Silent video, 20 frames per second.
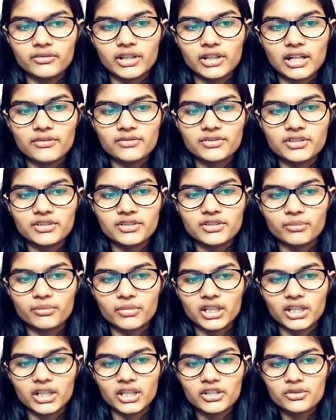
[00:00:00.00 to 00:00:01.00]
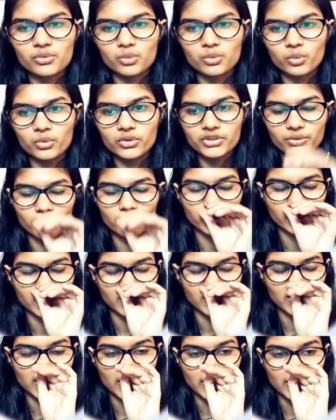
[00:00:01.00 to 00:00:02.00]
here we have sigma 2
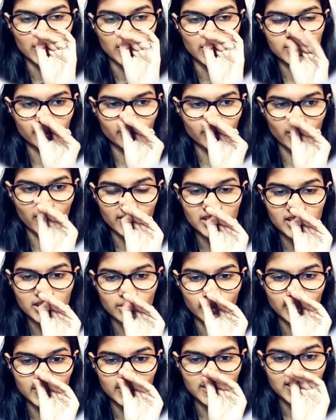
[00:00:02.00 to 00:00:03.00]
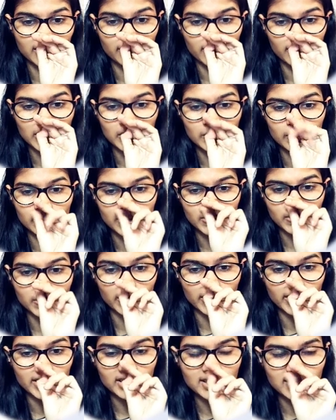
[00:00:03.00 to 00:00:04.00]
square. So sigma 1 square and sigma 2
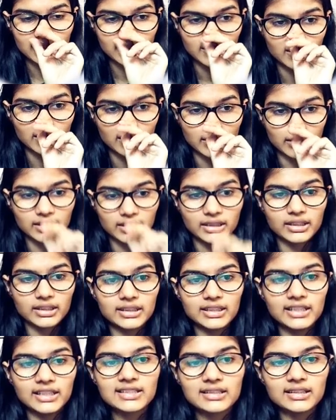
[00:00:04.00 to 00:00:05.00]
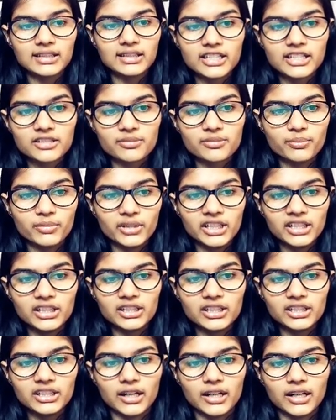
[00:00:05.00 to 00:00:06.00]
square, these let
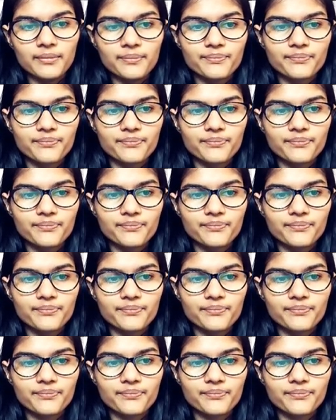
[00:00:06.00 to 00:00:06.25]
be